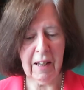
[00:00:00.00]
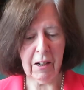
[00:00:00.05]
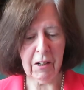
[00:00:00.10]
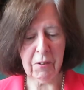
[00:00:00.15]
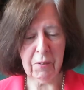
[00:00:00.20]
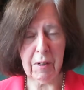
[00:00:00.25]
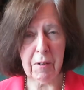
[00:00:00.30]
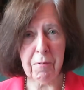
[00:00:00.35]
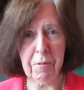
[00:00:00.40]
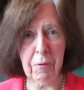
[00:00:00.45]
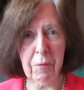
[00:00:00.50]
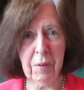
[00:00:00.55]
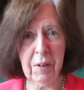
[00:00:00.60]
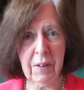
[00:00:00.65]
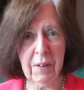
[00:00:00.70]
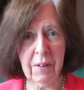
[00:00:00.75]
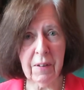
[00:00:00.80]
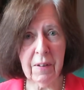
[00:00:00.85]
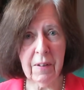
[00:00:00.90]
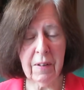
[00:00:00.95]
Hello
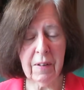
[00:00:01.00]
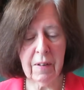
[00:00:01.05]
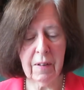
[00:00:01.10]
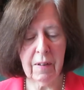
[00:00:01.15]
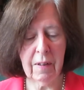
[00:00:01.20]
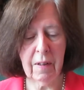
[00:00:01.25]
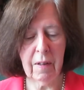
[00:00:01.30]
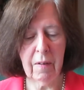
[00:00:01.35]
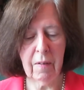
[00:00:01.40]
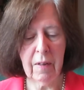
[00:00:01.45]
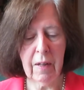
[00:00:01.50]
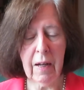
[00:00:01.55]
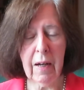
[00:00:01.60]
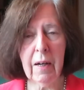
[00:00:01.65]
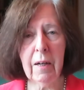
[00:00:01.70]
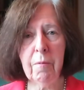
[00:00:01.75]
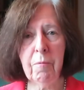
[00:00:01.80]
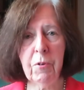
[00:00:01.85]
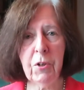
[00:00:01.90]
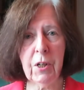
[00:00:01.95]
everyone,
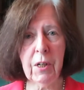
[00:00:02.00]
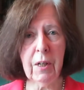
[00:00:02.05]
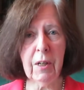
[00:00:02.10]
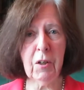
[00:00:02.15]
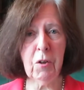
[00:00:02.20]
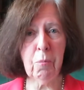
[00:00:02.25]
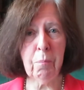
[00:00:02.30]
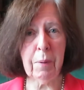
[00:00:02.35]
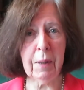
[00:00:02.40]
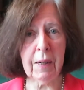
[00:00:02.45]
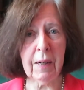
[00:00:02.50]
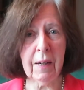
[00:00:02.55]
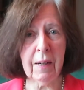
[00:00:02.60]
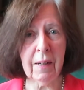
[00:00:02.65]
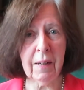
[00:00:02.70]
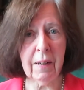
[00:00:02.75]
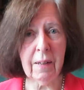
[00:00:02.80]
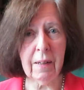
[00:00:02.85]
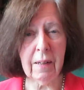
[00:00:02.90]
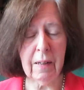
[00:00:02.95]
I'm Gillian
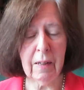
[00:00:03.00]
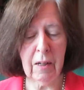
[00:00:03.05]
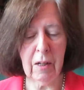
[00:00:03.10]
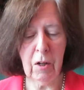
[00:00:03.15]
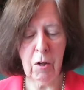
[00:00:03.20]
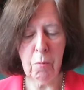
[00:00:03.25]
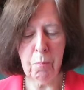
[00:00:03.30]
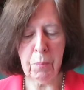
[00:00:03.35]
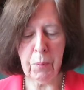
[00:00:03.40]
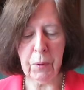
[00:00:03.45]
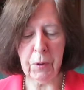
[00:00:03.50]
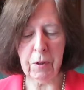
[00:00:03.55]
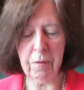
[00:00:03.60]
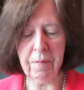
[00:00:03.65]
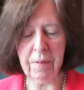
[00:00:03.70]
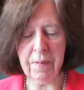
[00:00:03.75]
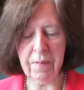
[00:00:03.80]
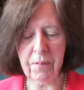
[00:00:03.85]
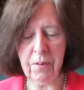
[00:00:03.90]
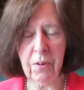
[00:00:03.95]
Bickley,
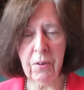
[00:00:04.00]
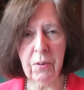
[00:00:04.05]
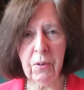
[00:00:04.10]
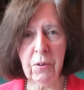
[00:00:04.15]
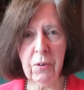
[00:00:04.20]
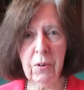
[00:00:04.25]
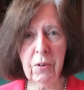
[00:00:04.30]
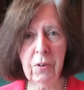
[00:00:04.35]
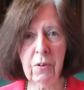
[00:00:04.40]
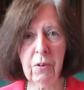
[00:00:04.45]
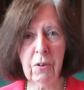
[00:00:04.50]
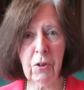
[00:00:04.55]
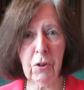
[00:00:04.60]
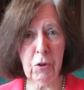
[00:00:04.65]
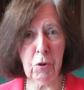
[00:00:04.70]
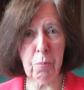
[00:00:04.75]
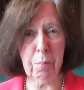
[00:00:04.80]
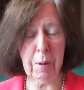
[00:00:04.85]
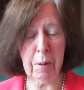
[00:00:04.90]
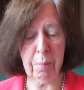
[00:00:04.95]
Proverse Hong Kong
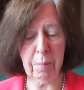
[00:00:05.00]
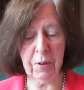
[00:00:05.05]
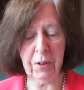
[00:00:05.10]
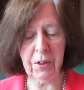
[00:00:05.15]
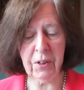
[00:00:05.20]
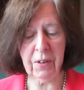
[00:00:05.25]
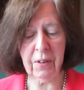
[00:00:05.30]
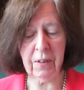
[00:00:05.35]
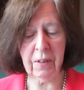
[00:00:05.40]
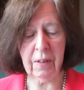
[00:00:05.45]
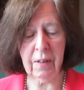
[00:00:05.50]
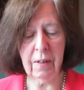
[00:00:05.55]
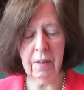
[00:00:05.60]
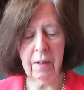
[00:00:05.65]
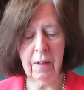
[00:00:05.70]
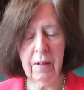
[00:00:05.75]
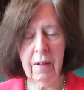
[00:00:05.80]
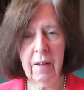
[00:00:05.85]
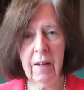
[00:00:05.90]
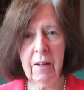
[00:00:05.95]
co-publisher
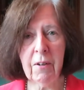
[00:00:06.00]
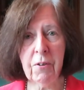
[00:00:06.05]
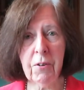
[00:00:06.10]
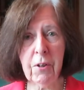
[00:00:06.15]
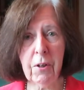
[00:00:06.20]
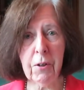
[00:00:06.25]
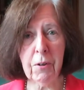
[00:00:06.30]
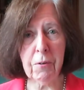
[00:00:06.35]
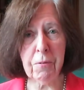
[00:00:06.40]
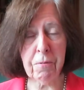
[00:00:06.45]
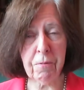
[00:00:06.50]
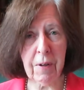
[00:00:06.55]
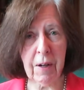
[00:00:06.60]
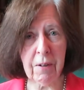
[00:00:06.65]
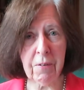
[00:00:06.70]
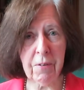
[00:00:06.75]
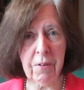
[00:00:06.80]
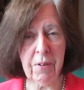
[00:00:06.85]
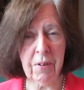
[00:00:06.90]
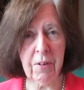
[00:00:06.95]
and
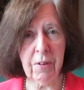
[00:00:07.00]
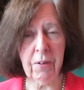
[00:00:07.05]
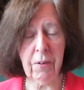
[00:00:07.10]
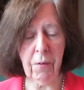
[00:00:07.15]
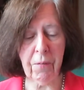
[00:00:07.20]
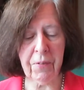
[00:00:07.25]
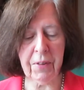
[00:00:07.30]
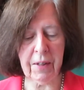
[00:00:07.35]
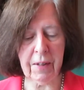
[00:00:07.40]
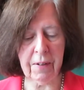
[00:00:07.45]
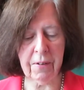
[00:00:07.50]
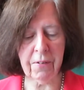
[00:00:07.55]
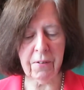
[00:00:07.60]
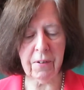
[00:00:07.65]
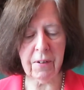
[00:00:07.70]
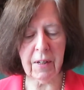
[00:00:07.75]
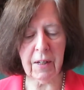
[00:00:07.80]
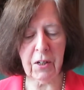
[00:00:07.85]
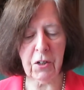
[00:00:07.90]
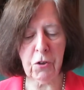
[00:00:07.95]
co-founder of the
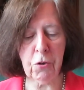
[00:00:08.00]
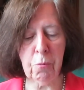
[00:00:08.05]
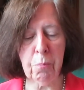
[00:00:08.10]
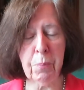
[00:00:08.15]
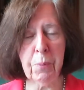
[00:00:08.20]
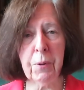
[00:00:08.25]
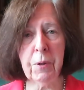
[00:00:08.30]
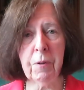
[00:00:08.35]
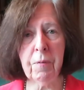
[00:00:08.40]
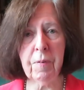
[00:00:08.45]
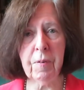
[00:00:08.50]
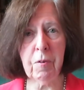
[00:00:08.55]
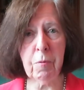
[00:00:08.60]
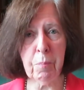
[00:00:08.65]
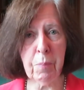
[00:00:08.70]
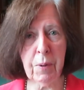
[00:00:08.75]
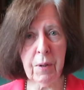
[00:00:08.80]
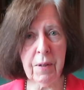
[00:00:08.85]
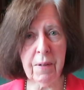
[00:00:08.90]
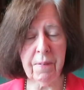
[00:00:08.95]
International Proverse
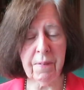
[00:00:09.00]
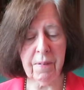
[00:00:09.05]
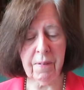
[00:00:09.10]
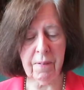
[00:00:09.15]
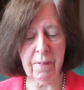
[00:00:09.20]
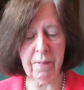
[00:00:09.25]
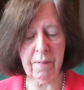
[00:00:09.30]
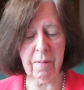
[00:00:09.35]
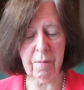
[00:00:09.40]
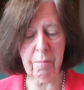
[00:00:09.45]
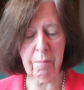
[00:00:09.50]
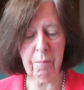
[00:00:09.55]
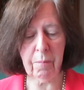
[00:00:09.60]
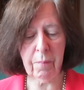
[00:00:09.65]
Prizes.